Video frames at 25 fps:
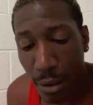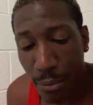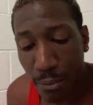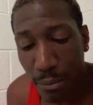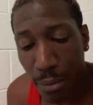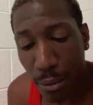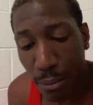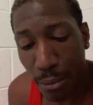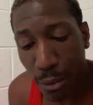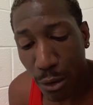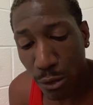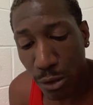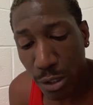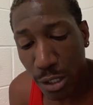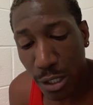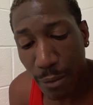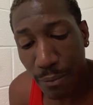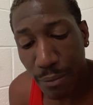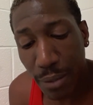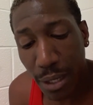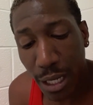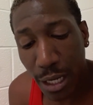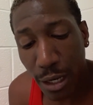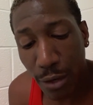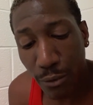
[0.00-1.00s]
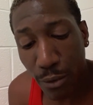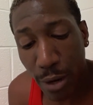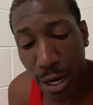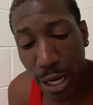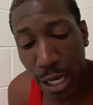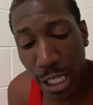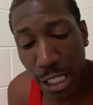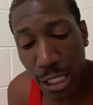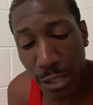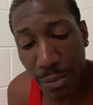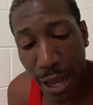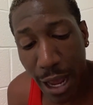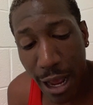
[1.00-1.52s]
but most are being
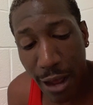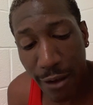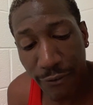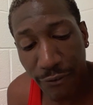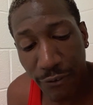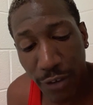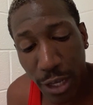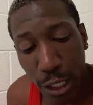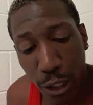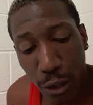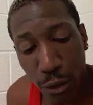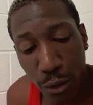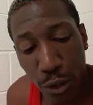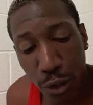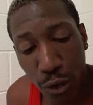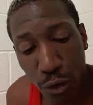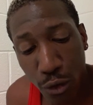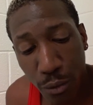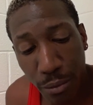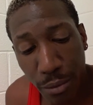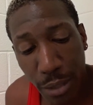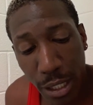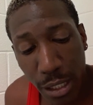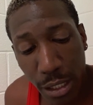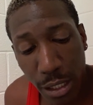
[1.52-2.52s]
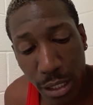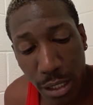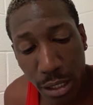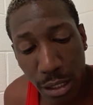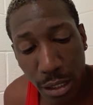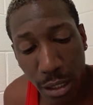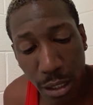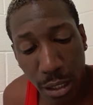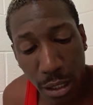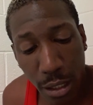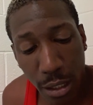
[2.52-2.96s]
raised by fellow humans